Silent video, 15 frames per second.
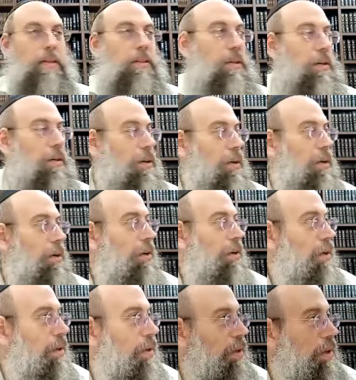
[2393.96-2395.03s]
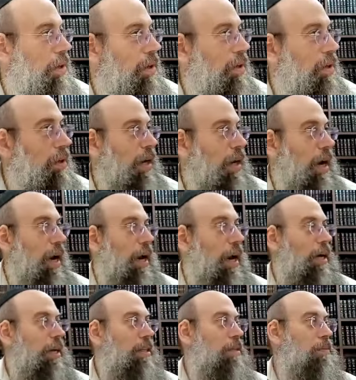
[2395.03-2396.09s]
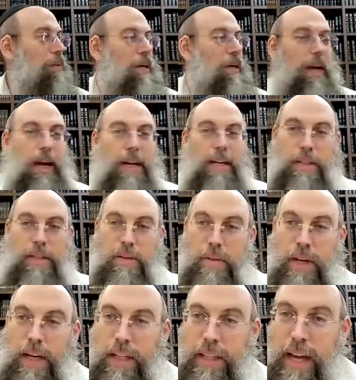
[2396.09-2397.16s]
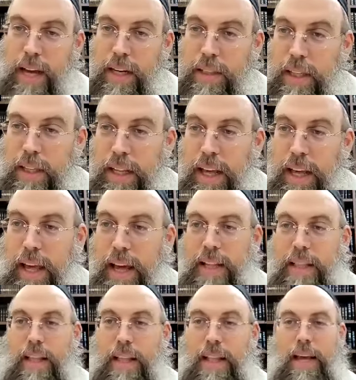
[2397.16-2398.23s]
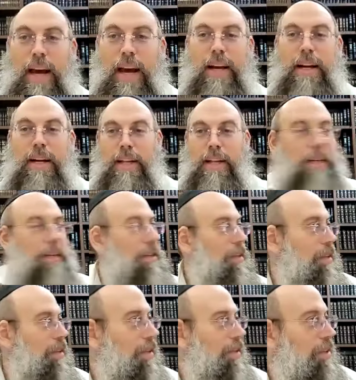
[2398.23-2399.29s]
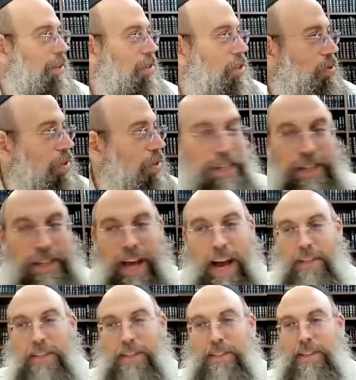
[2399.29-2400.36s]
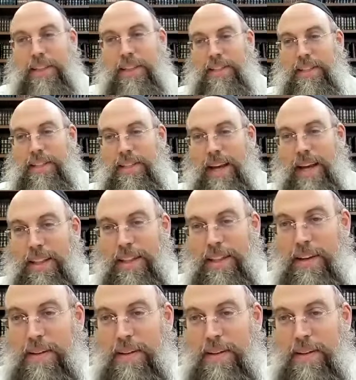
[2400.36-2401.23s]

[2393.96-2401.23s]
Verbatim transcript: to her hands, but he had a string attached to the get, to the get, and the strings attached in this get,